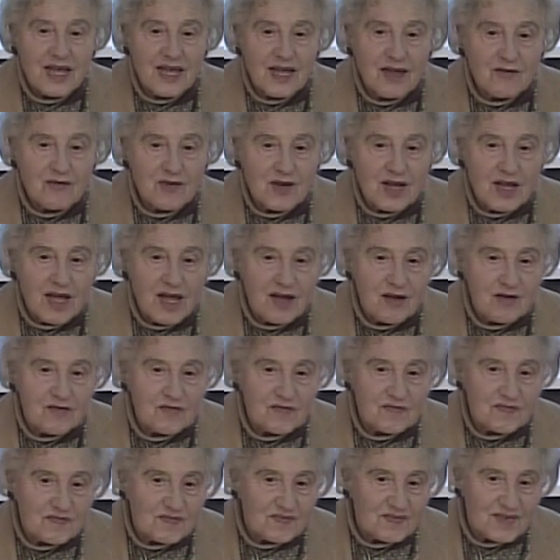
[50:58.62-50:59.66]
ever have
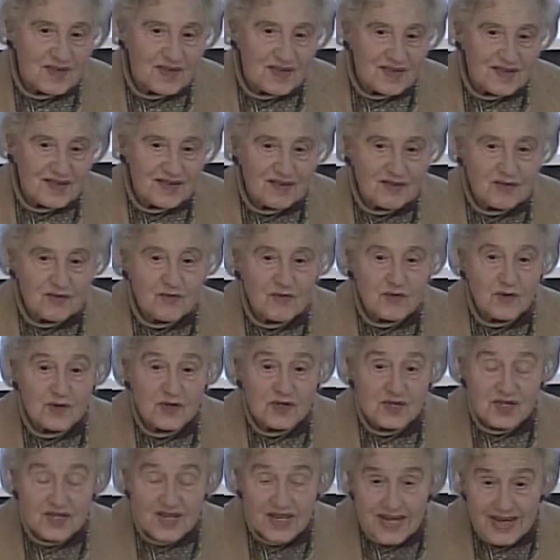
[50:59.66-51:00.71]
uh,
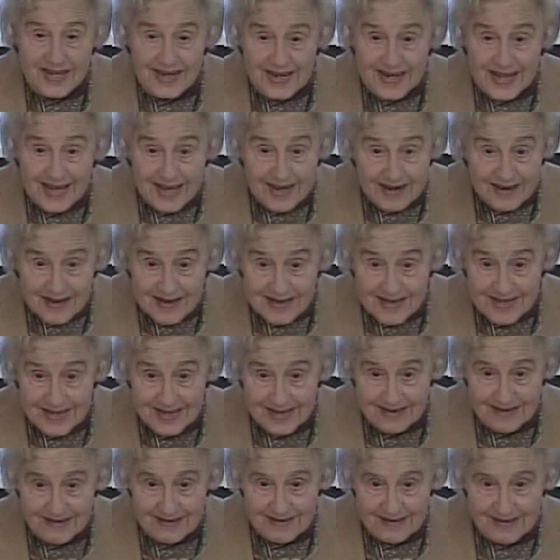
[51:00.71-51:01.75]
foreseen
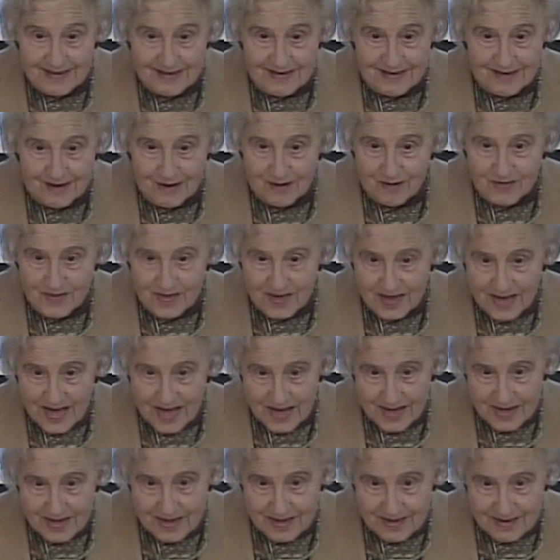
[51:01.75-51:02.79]
anything of the
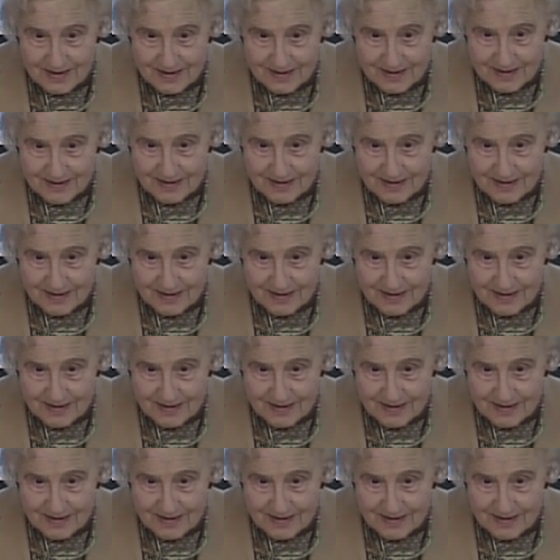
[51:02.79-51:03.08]
kind.